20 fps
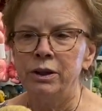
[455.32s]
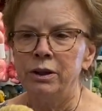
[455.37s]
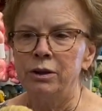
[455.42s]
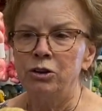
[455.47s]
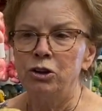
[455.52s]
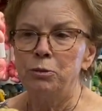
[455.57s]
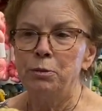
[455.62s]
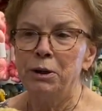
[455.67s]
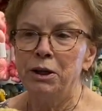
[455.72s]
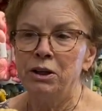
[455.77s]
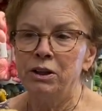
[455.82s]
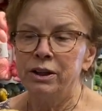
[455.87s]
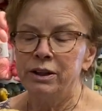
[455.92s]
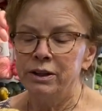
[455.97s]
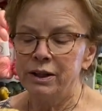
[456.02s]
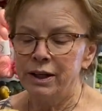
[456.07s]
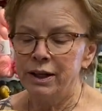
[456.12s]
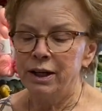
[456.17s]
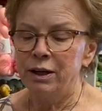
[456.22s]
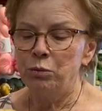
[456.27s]
depending
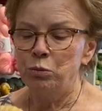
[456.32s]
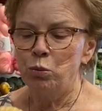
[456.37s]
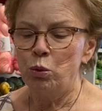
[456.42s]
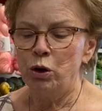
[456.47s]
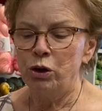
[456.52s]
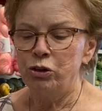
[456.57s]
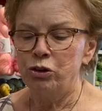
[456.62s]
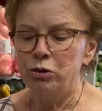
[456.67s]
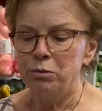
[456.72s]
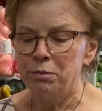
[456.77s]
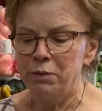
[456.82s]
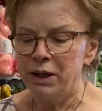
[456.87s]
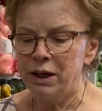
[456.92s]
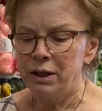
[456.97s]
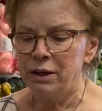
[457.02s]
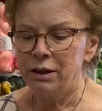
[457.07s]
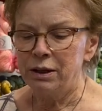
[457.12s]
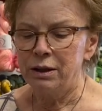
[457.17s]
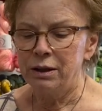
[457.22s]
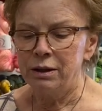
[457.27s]
again what you're
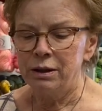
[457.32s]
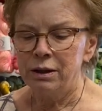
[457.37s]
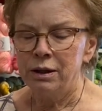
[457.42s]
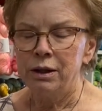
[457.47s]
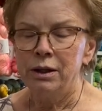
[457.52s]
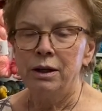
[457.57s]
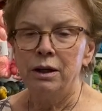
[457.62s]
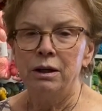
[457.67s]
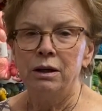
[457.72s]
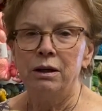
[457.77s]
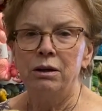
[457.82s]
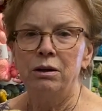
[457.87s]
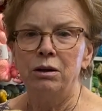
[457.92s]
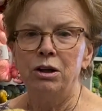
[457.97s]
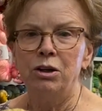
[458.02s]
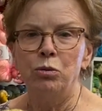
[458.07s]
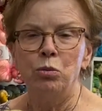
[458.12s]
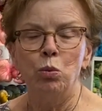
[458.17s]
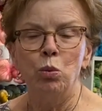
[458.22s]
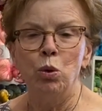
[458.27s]
making, on
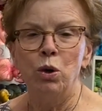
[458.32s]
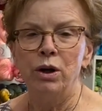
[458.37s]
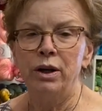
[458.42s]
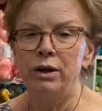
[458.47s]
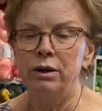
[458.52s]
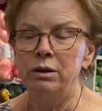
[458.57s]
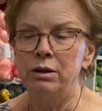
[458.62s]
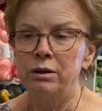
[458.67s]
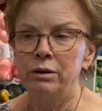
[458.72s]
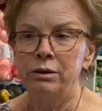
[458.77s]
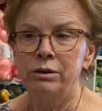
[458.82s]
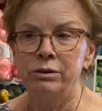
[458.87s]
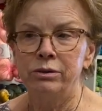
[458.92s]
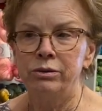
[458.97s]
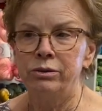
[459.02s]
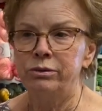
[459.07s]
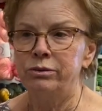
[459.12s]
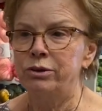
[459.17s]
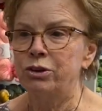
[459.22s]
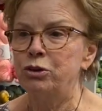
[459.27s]
a 1,
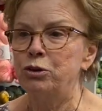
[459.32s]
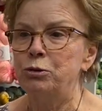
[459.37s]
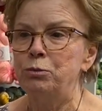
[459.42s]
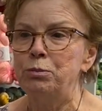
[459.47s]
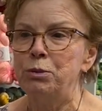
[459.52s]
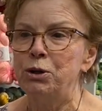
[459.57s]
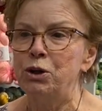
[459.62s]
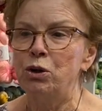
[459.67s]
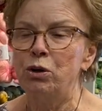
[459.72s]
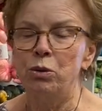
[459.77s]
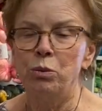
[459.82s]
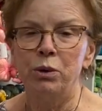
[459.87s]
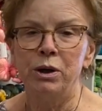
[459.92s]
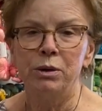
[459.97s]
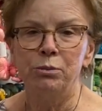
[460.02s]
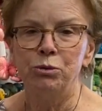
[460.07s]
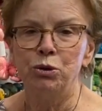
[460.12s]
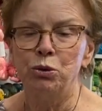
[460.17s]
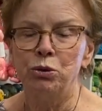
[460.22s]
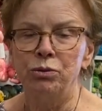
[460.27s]
could be all the way up
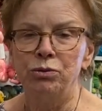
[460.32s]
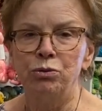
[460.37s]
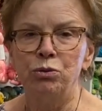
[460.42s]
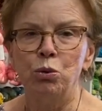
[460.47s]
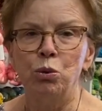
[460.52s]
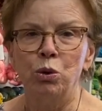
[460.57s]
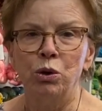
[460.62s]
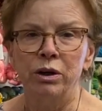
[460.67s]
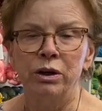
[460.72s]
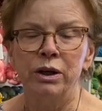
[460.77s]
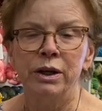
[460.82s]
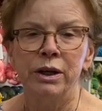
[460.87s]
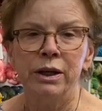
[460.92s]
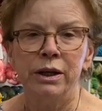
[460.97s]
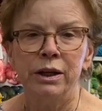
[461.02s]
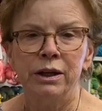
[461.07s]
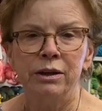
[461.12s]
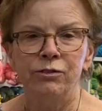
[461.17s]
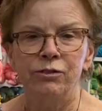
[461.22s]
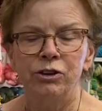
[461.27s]
to a 4
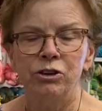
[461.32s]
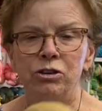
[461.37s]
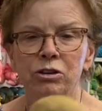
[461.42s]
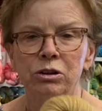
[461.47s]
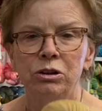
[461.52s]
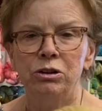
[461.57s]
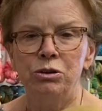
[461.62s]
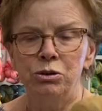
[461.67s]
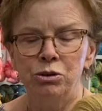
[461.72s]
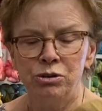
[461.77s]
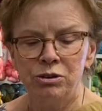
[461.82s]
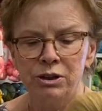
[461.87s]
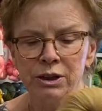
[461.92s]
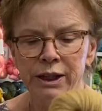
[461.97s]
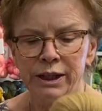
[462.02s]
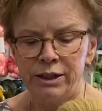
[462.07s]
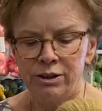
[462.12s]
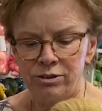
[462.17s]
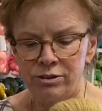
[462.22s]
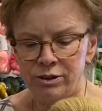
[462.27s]
if it's a loose,
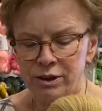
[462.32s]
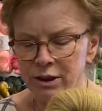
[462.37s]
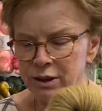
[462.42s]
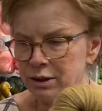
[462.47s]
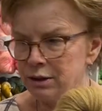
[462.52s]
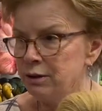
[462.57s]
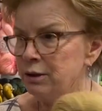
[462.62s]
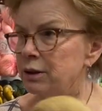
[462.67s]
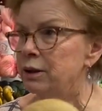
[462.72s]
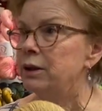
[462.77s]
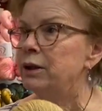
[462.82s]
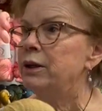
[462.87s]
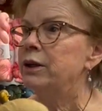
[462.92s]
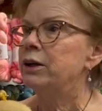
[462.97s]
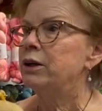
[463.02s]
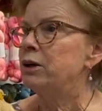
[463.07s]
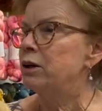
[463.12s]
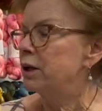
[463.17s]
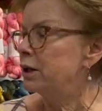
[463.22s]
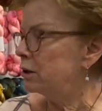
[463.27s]
lacy
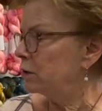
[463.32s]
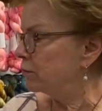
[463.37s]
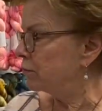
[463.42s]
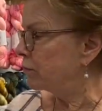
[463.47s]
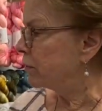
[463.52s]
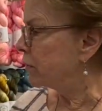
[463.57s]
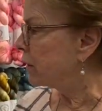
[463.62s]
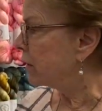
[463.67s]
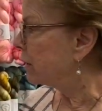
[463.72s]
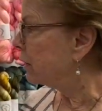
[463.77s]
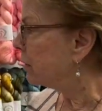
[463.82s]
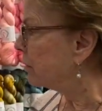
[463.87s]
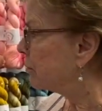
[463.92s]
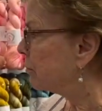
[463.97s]
kind of thing.